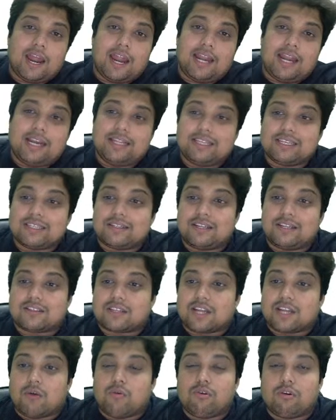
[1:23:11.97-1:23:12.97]
and this
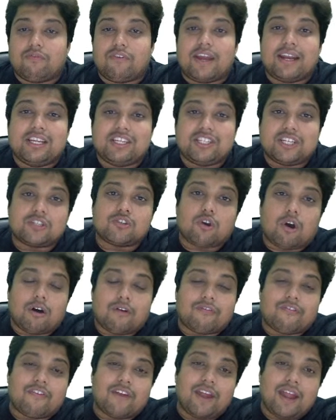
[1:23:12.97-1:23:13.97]
discount vanishes
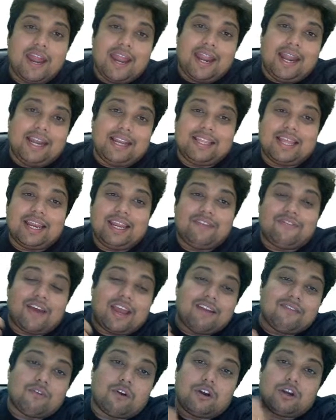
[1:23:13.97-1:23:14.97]
off, and then if
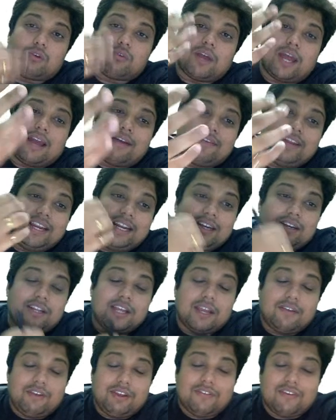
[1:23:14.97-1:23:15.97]
I want
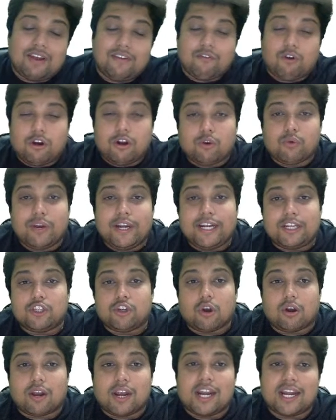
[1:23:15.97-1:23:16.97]
to eat
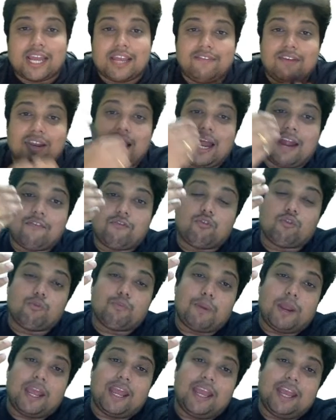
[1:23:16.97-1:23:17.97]
chocolate, I will have to
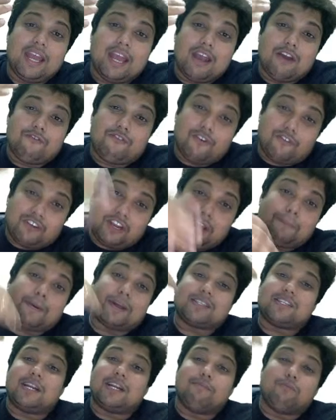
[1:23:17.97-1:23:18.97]
pay
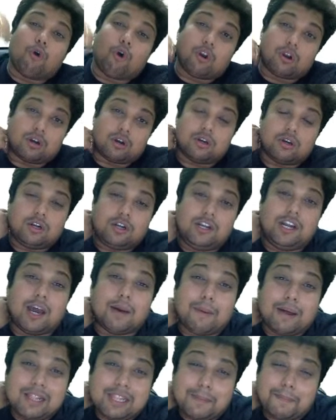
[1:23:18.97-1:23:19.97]
50% more,
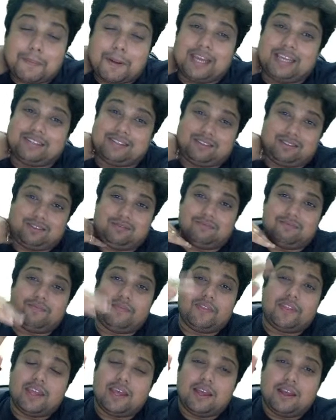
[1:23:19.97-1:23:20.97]
double the price.
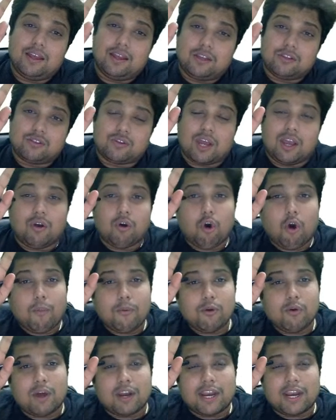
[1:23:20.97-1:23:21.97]
So I hope
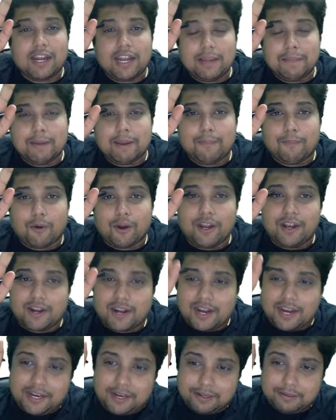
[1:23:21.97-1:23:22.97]
you are getting my point,
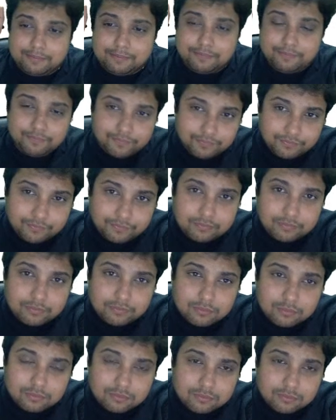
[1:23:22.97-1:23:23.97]
right?
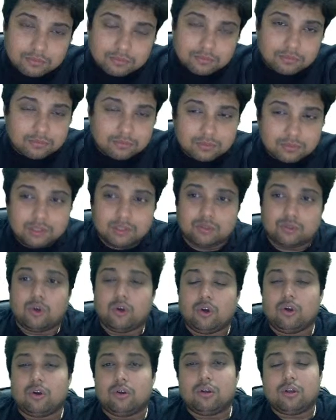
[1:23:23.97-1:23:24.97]

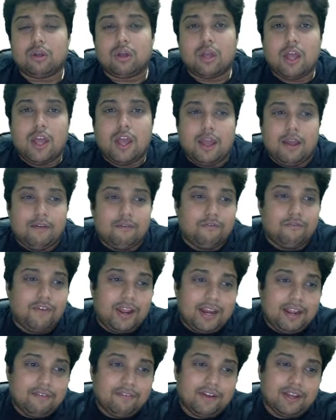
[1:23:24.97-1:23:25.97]
So
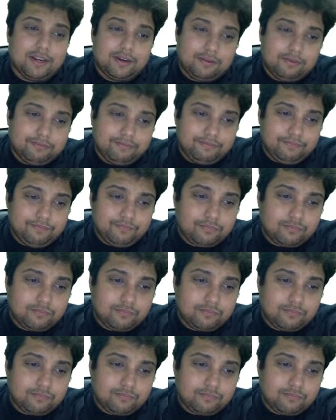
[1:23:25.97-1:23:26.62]
whenever